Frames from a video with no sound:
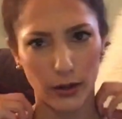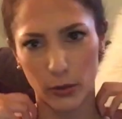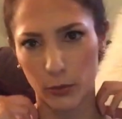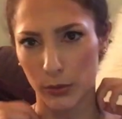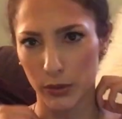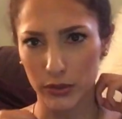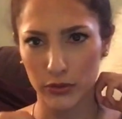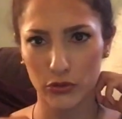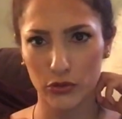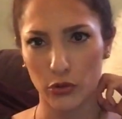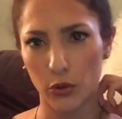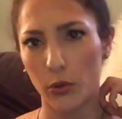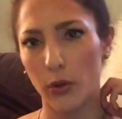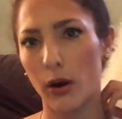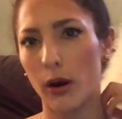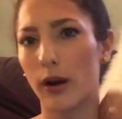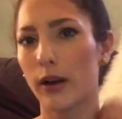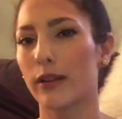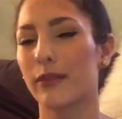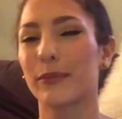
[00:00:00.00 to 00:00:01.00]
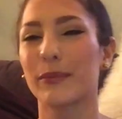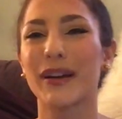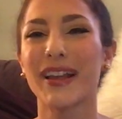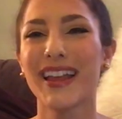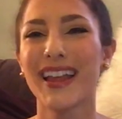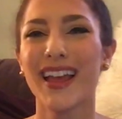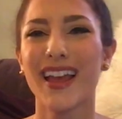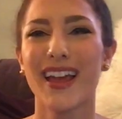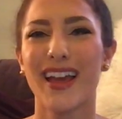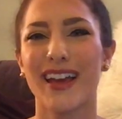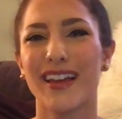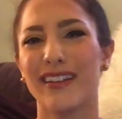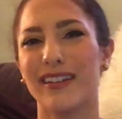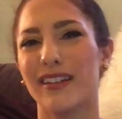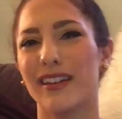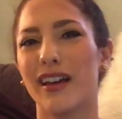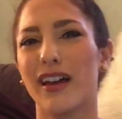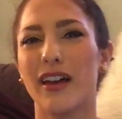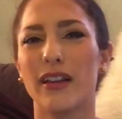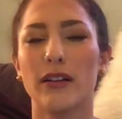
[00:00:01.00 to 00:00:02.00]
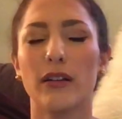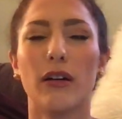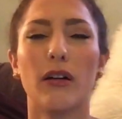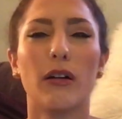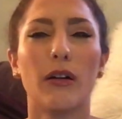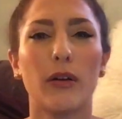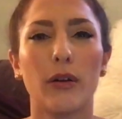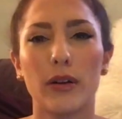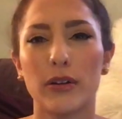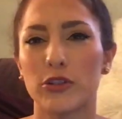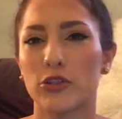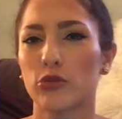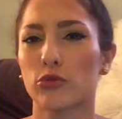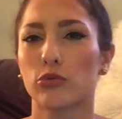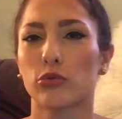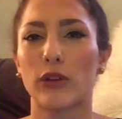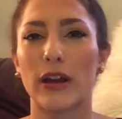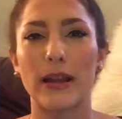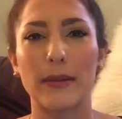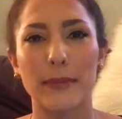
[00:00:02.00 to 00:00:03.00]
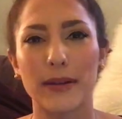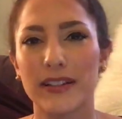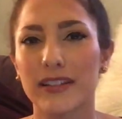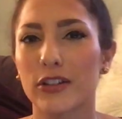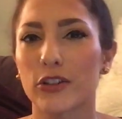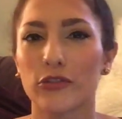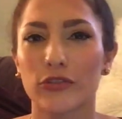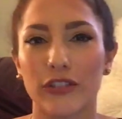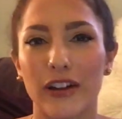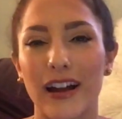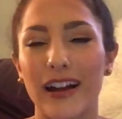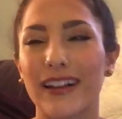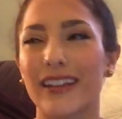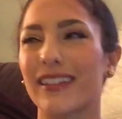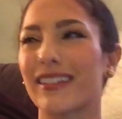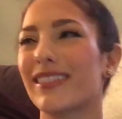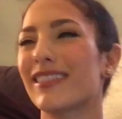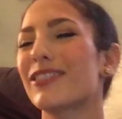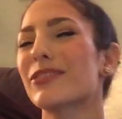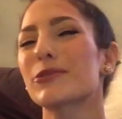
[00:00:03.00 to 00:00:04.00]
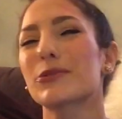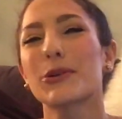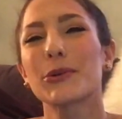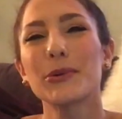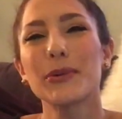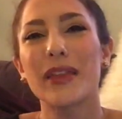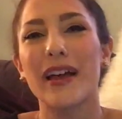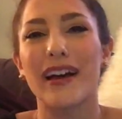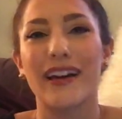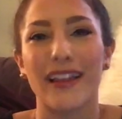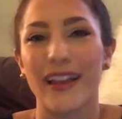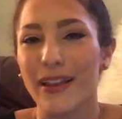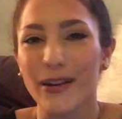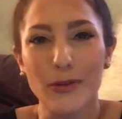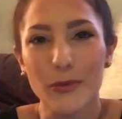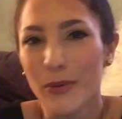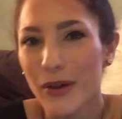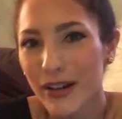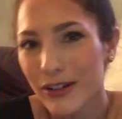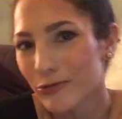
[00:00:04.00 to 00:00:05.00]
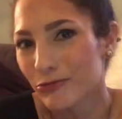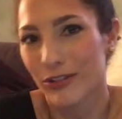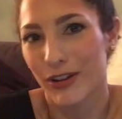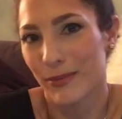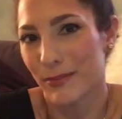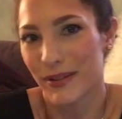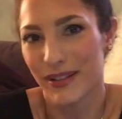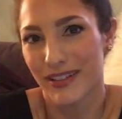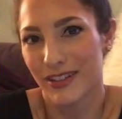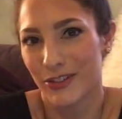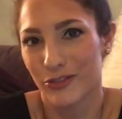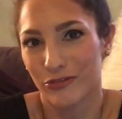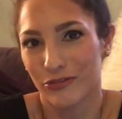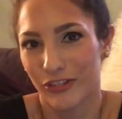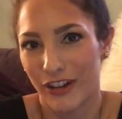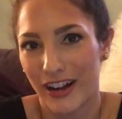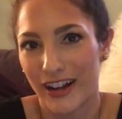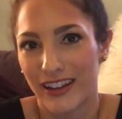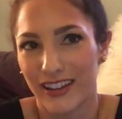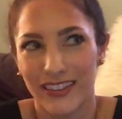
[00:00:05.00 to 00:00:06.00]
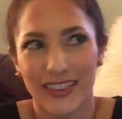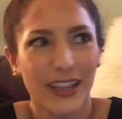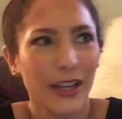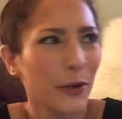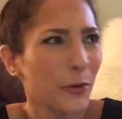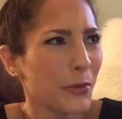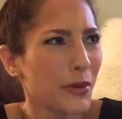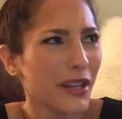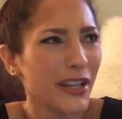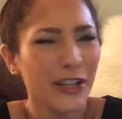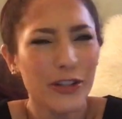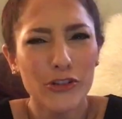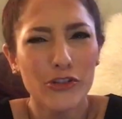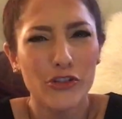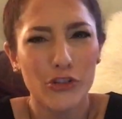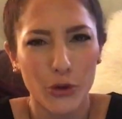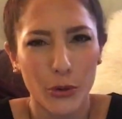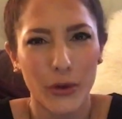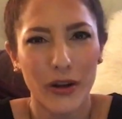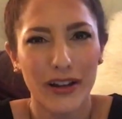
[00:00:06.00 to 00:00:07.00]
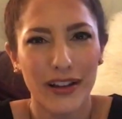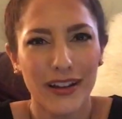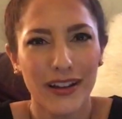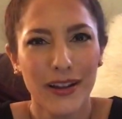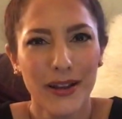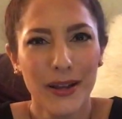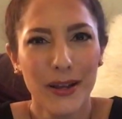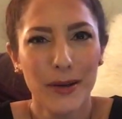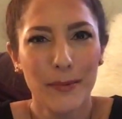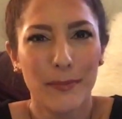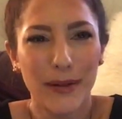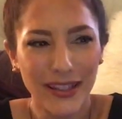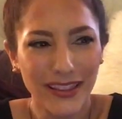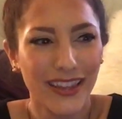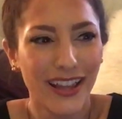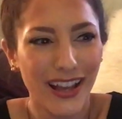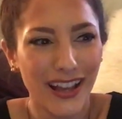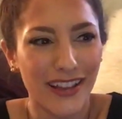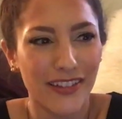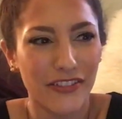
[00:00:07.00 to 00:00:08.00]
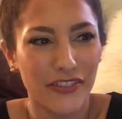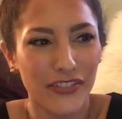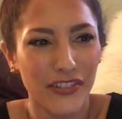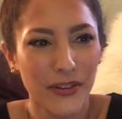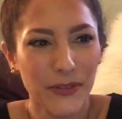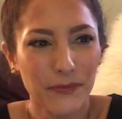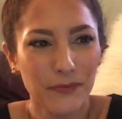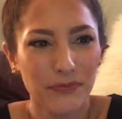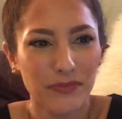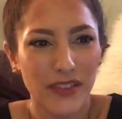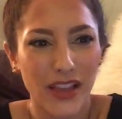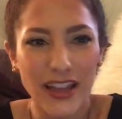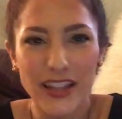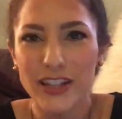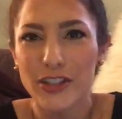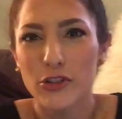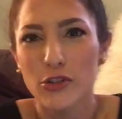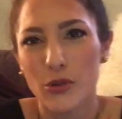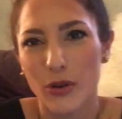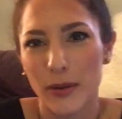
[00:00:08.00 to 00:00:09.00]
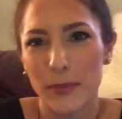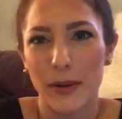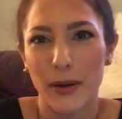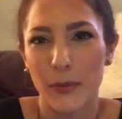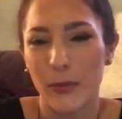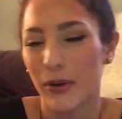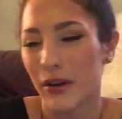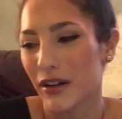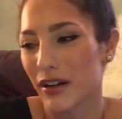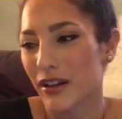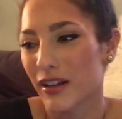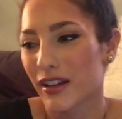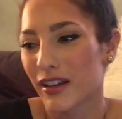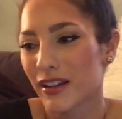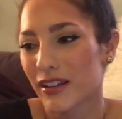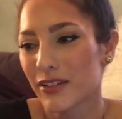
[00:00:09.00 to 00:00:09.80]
I worked so hard and I just ran myself ragged. Screw that. I don't want to run myself ragged. Like I want to enjoy my life and enjoy my work.